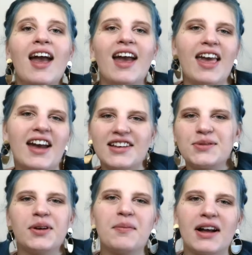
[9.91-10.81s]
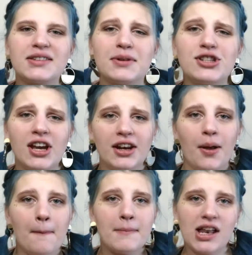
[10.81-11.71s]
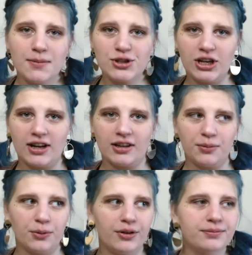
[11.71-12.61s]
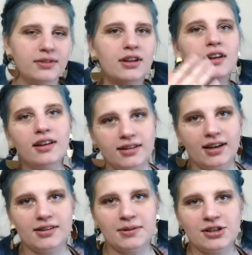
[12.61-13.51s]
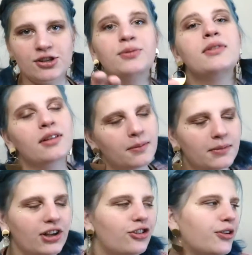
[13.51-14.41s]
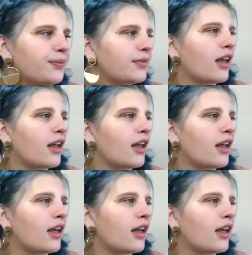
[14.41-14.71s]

Hey guys, welcome back to my channel. My name is Shannon Gilmore. It's nice to meet you. Pleasure.